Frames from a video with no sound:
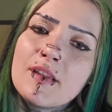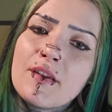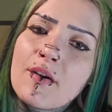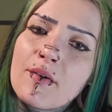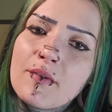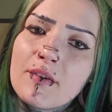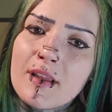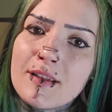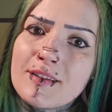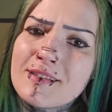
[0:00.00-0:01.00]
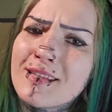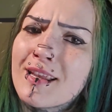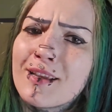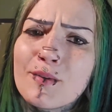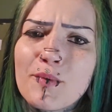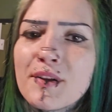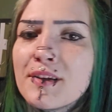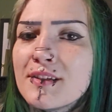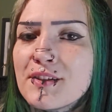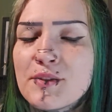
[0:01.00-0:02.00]
and it's like,
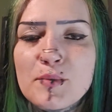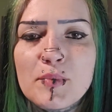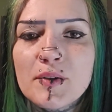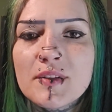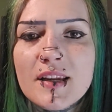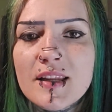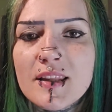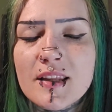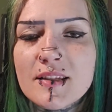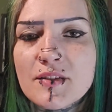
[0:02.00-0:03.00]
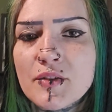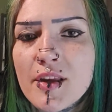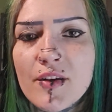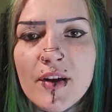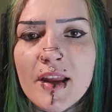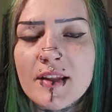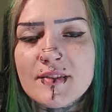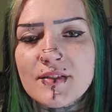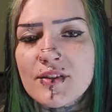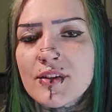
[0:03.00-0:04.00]
when did you build anything? Did you get your
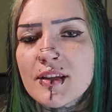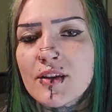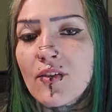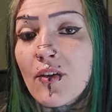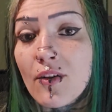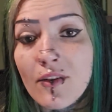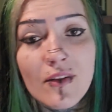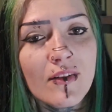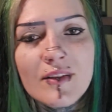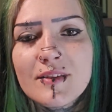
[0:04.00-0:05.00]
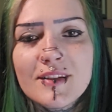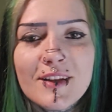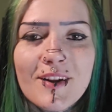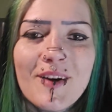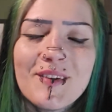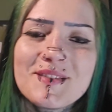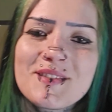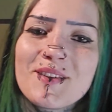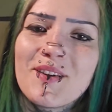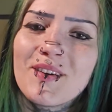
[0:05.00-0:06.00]
hands dirty at all?
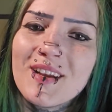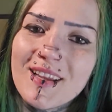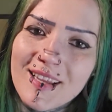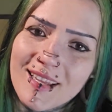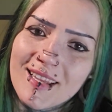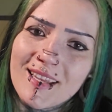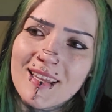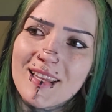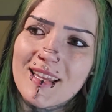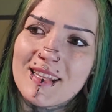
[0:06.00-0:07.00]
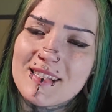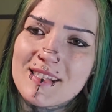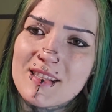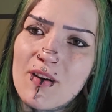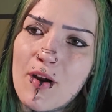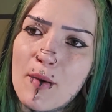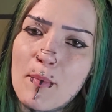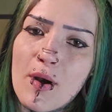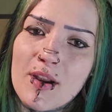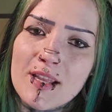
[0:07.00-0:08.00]
So it's the
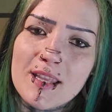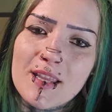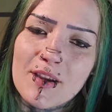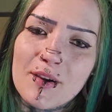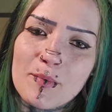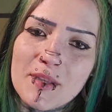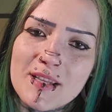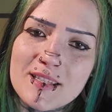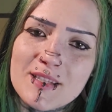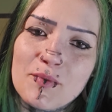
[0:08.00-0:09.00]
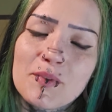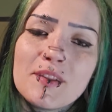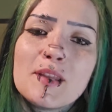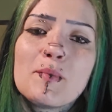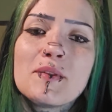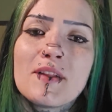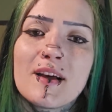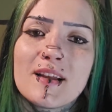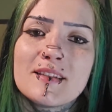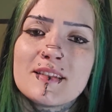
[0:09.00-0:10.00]
harmonic here because it really
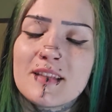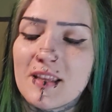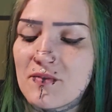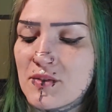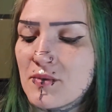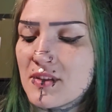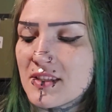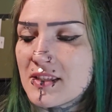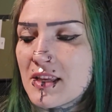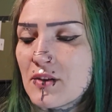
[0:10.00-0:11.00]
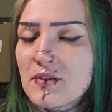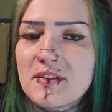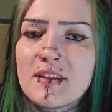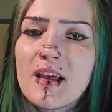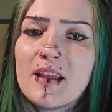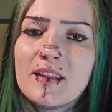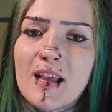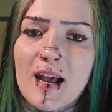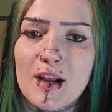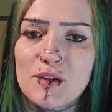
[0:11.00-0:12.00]
applies. It gives you the skill set,
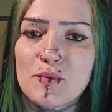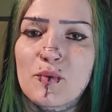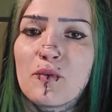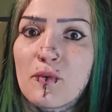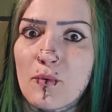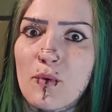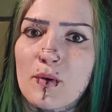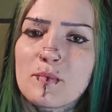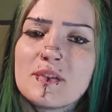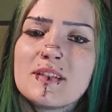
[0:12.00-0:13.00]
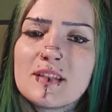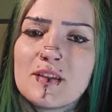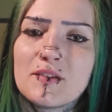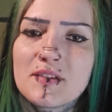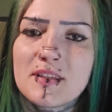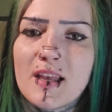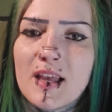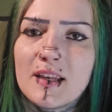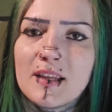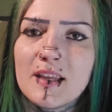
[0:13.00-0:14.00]
the actual formed skill
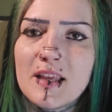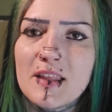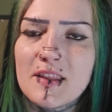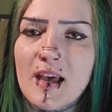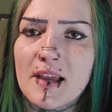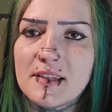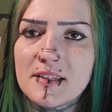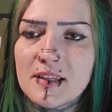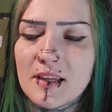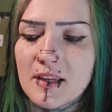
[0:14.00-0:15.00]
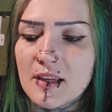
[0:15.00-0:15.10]
set that,